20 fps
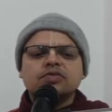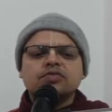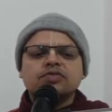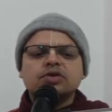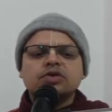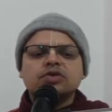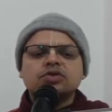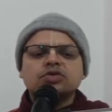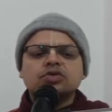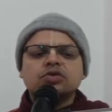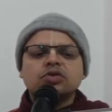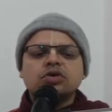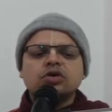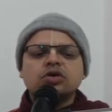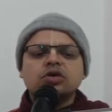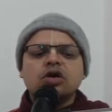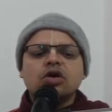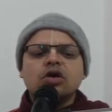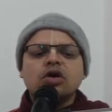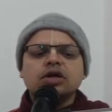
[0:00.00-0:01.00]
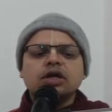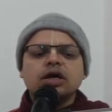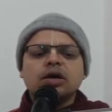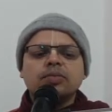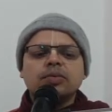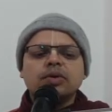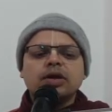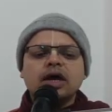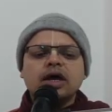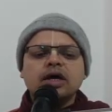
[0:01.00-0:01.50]
We should not
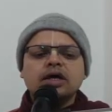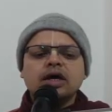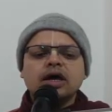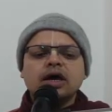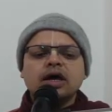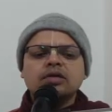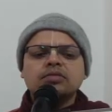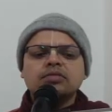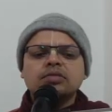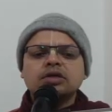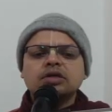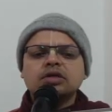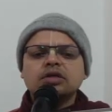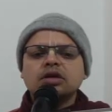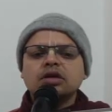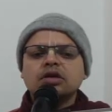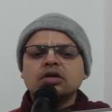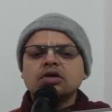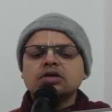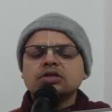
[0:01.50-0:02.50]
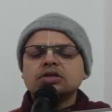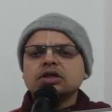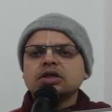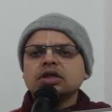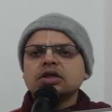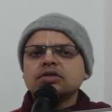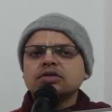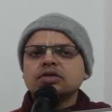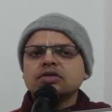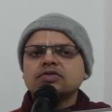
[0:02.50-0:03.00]
apply our material
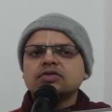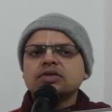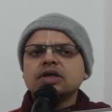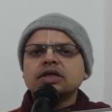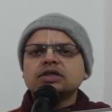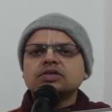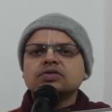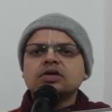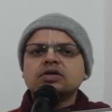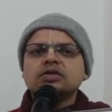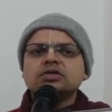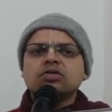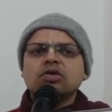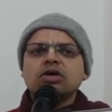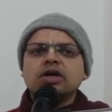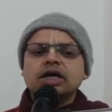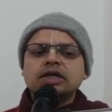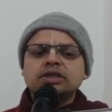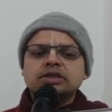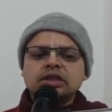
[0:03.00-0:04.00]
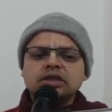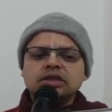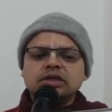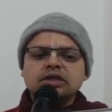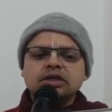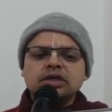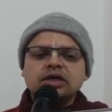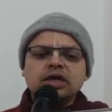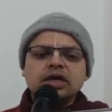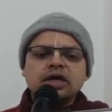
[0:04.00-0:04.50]
logic in this. That's why it's called
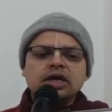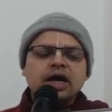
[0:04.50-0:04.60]
achint.